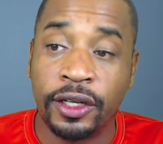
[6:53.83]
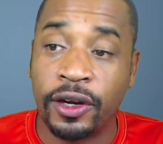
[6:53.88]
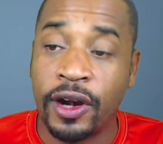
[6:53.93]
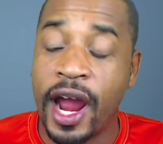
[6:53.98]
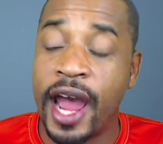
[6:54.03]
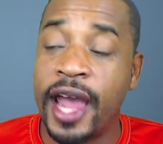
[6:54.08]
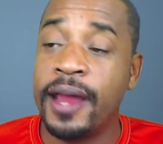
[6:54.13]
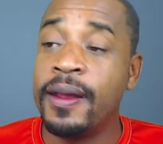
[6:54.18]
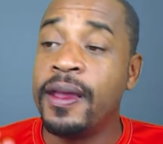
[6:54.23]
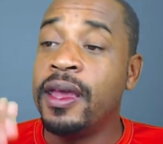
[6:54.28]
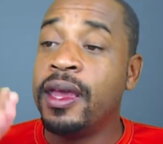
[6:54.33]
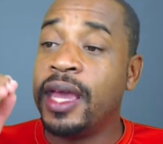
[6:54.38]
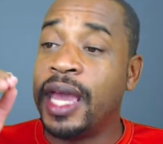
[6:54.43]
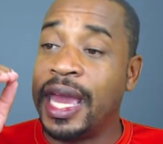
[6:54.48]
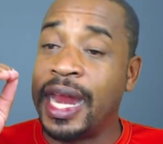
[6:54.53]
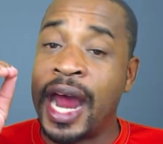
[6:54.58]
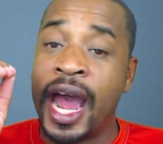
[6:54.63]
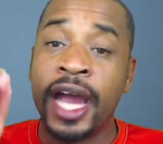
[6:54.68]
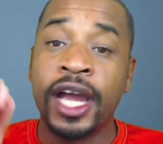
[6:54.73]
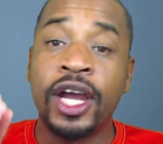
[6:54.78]
right?
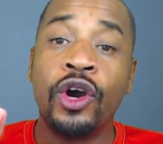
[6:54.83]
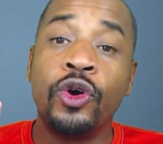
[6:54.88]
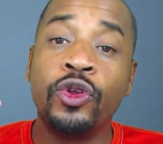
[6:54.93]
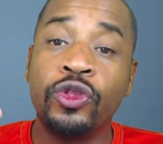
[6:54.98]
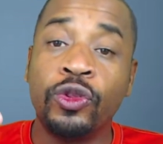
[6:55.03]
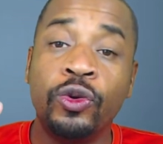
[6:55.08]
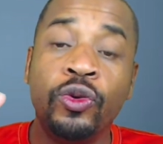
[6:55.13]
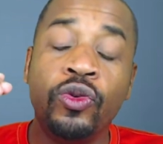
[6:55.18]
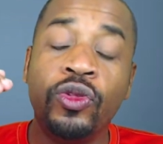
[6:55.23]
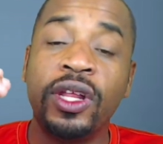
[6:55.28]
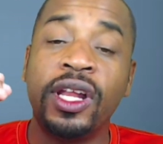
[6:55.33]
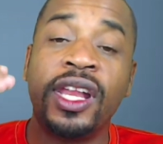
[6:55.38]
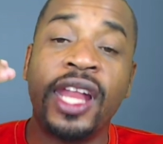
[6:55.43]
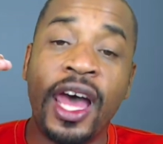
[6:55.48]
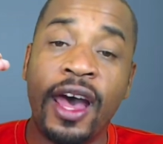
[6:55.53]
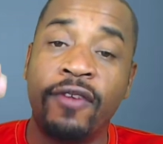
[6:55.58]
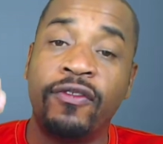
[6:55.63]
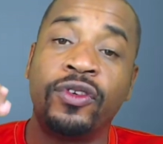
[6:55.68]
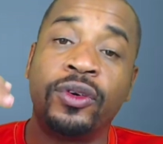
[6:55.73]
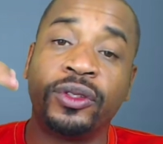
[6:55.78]
And I go through the
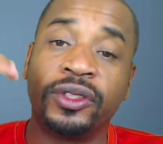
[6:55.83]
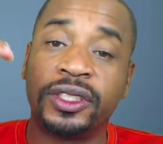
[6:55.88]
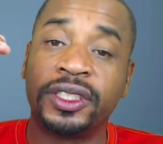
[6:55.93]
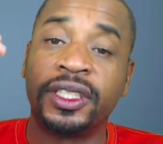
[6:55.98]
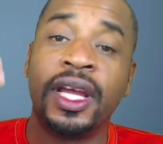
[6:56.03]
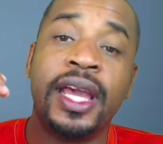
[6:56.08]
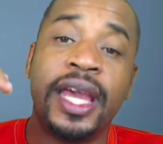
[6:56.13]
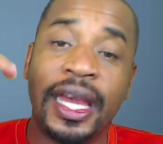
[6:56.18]
levels.